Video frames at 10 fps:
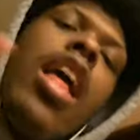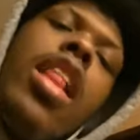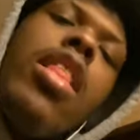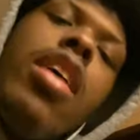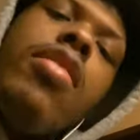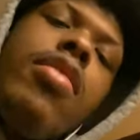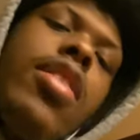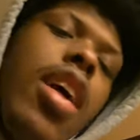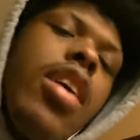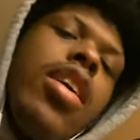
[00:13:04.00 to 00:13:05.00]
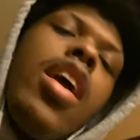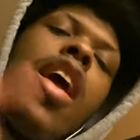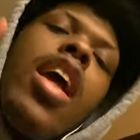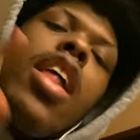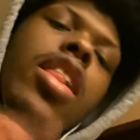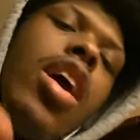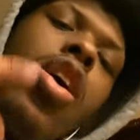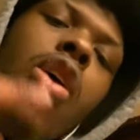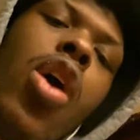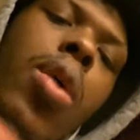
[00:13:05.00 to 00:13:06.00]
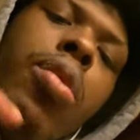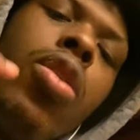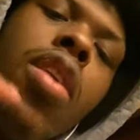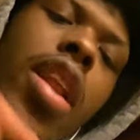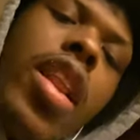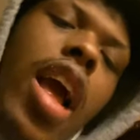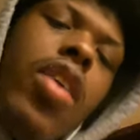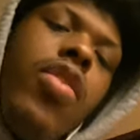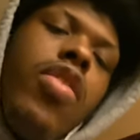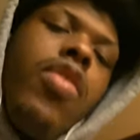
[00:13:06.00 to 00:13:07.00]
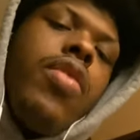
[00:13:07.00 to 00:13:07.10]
and they're stuck in their horrible life.